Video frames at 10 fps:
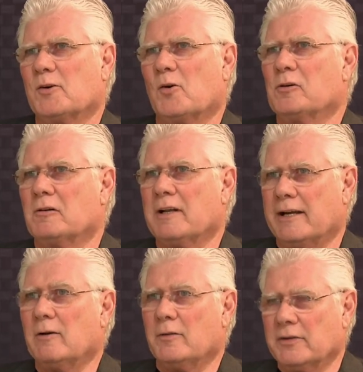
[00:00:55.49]
oral
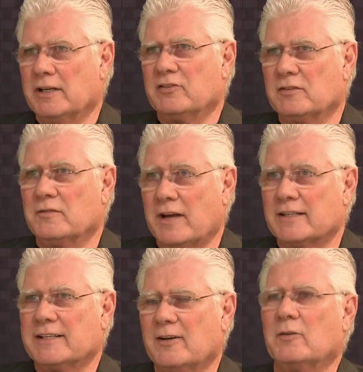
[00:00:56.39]
health is in
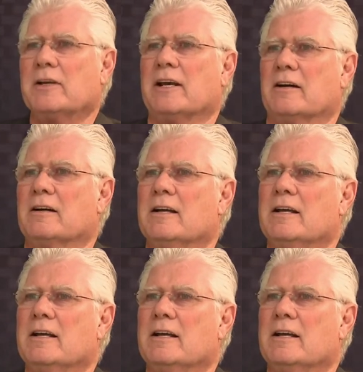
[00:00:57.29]
fact healthcare.